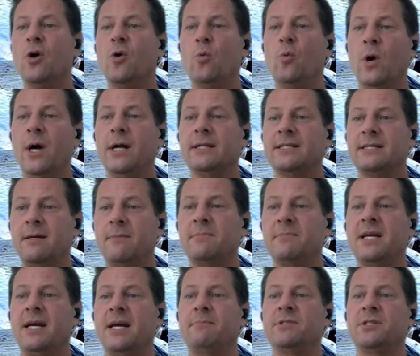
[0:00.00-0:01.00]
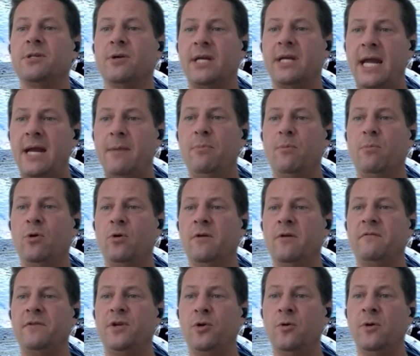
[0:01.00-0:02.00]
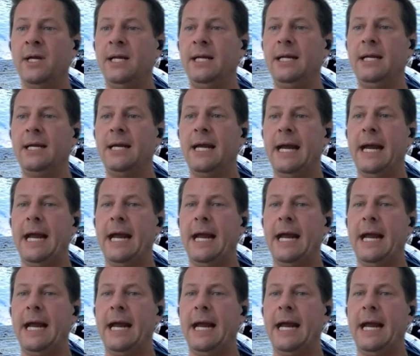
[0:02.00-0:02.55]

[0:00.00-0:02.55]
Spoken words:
what sometimes they're capable of doing.